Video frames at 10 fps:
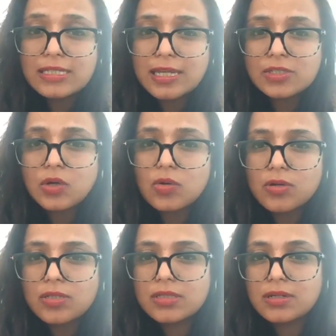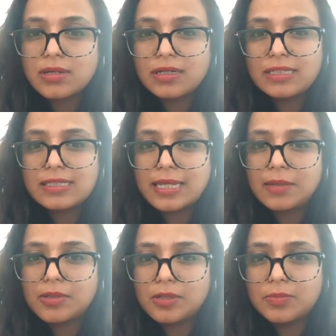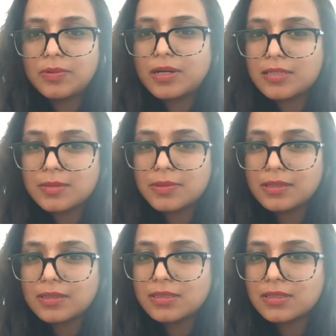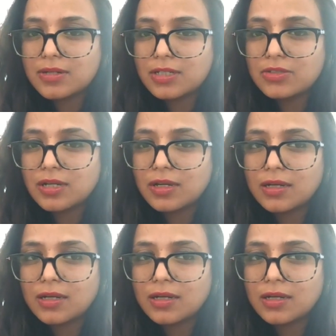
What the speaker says: says host disabled participant screen share.